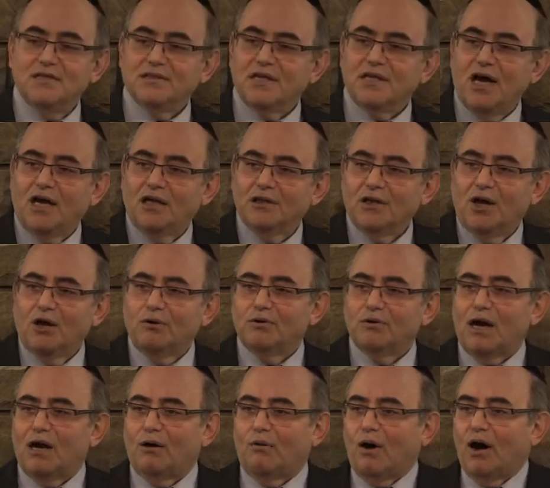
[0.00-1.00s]
The hello,
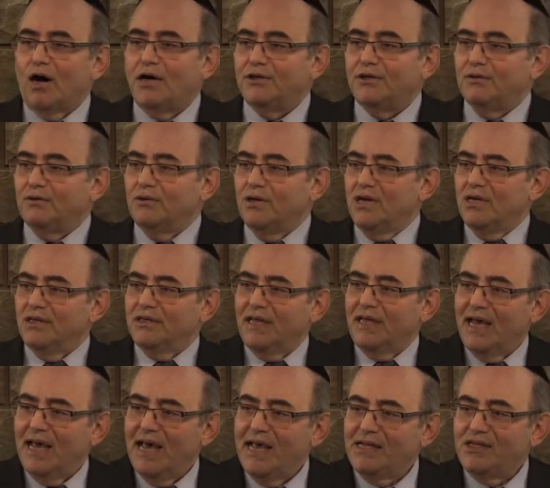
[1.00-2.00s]
how are you? The
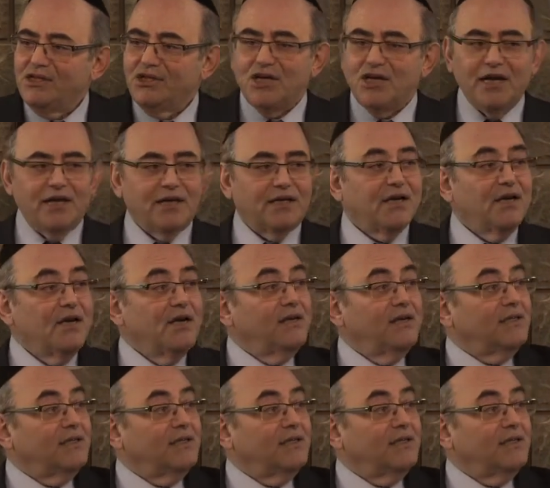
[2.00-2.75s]
handshake.